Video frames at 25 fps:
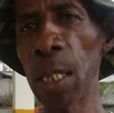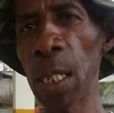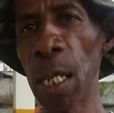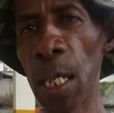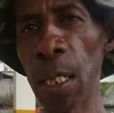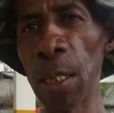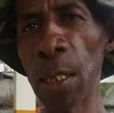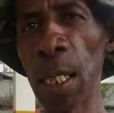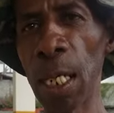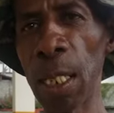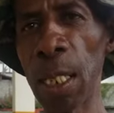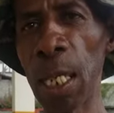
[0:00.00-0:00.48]

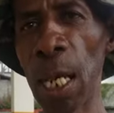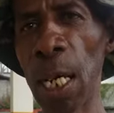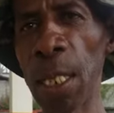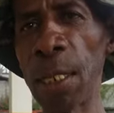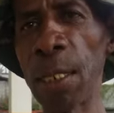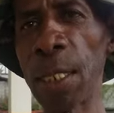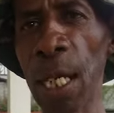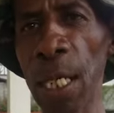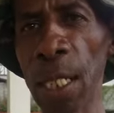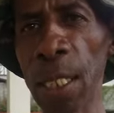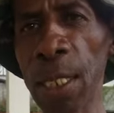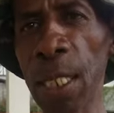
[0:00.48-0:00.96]
had
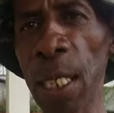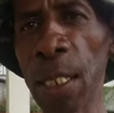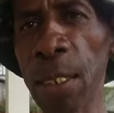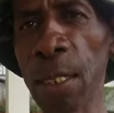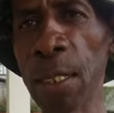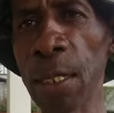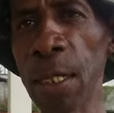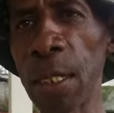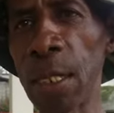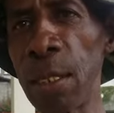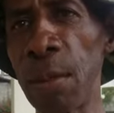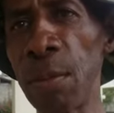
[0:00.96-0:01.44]
Isaac, that's
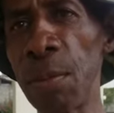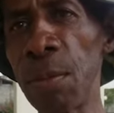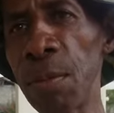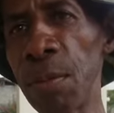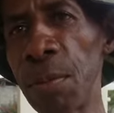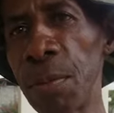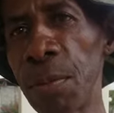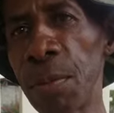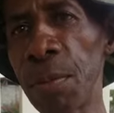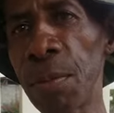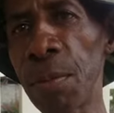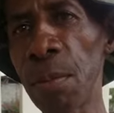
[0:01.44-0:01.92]
T.
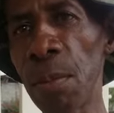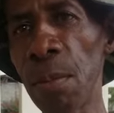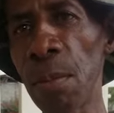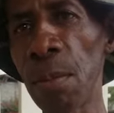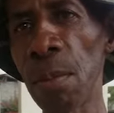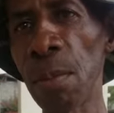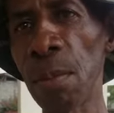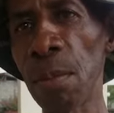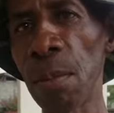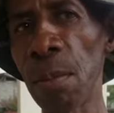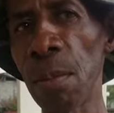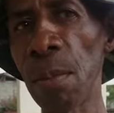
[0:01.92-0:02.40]
Okay.
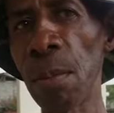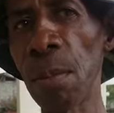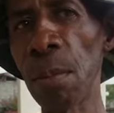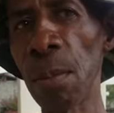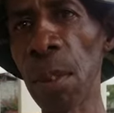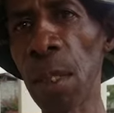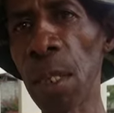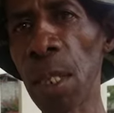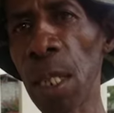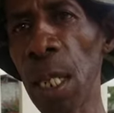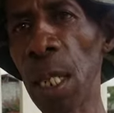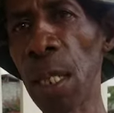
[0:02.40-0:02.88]

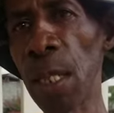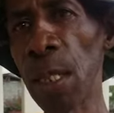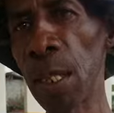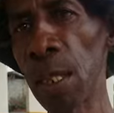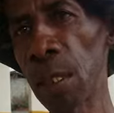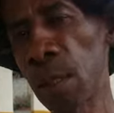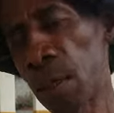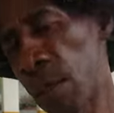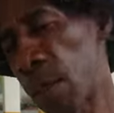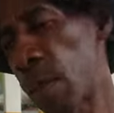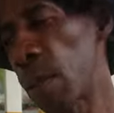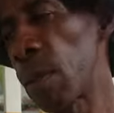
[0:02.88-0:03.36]
You got
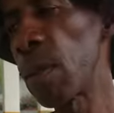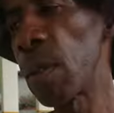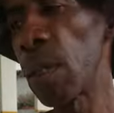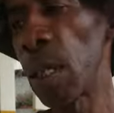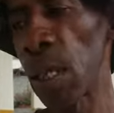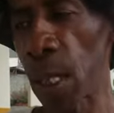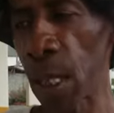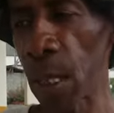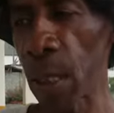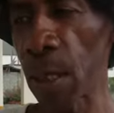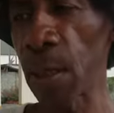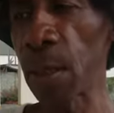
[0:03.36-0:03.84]
in? Okay.
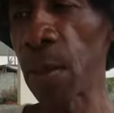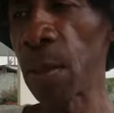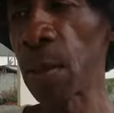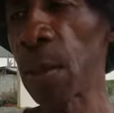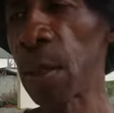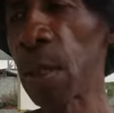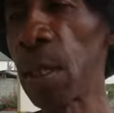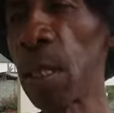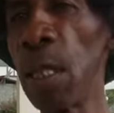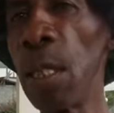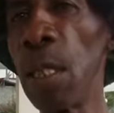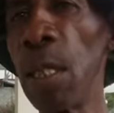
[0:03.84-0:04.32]
And
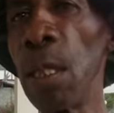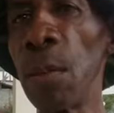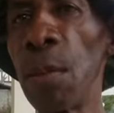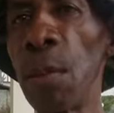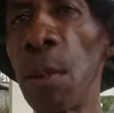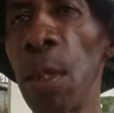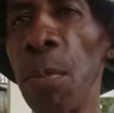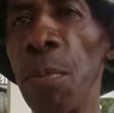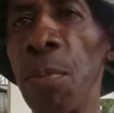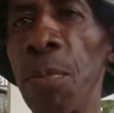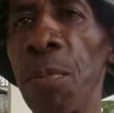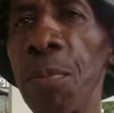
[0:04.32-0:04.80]
so you went